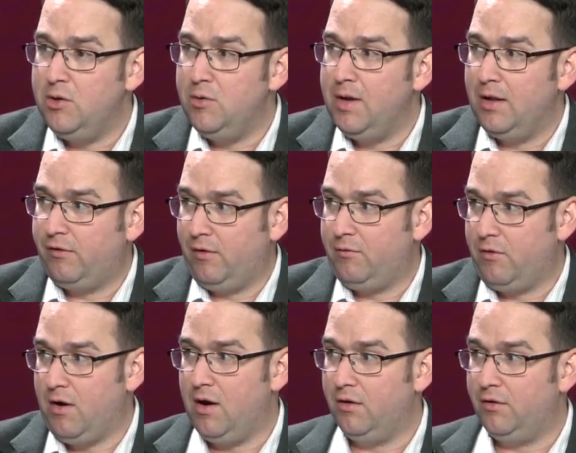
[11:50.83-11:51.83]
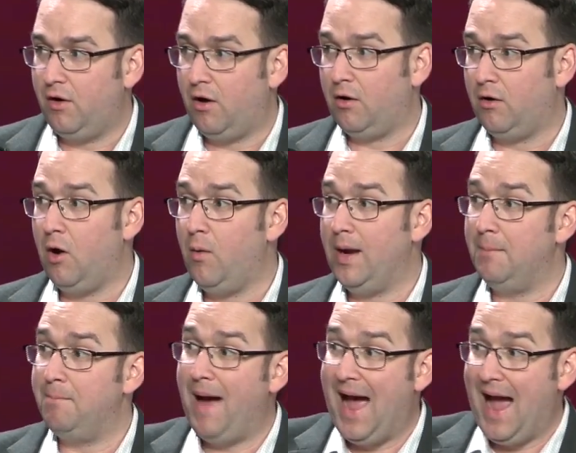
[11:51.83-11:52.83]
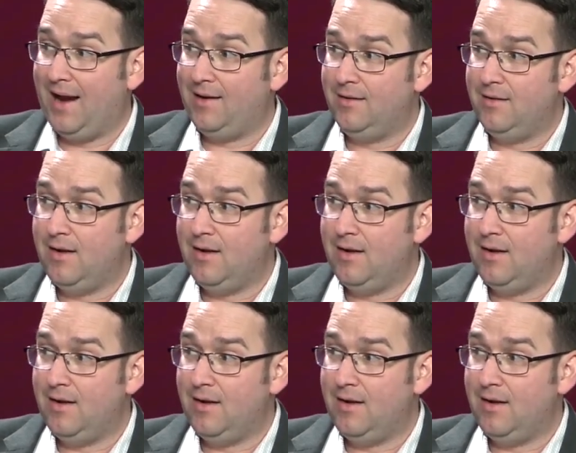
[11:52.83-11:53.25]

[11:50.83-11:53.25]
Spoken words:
units of drugs are going back